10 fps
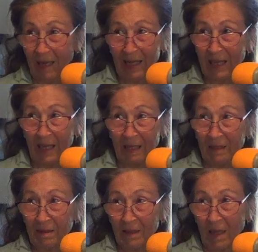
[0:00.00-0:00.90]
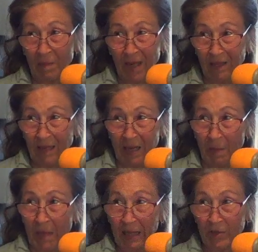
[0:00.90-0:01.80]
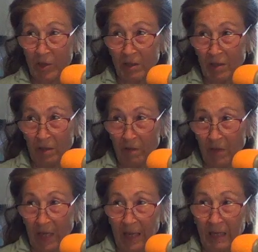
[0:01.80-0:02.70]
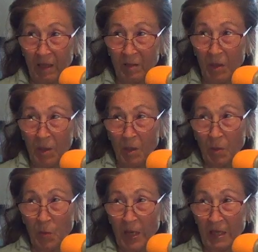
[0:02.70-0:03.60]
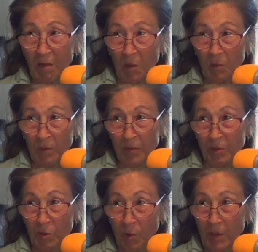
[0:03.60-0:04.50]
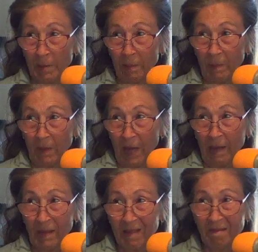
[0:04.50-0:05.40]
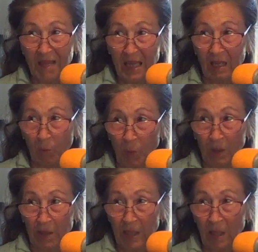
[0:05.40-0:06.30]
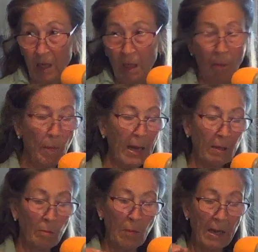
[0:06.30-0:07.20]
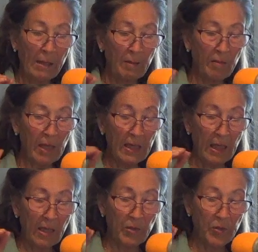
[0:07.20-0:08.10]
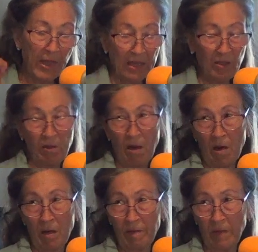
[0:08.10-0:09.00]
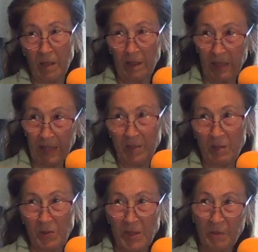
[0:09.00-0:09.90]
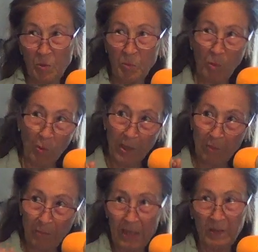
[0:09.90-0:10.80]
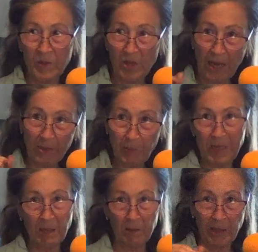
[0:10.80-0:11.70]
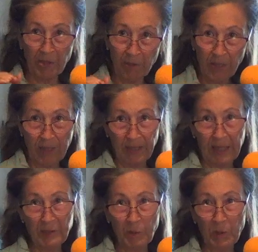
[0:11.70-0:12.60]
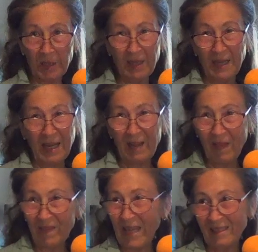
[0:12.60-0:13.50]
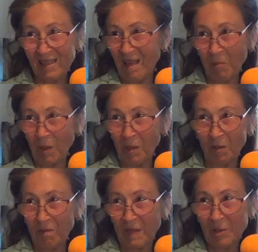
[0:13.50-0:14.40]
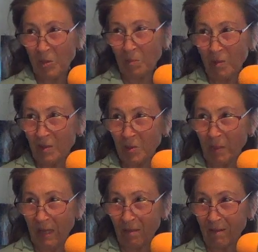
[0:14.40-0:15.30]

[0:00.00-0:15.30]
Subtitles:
I can't, I'm not that imaginative that I could create a whole story. I think really my thinking is get to the heart of it, get to the central point, be concise, be clear, get to it. And that's not what a good fiction book is about.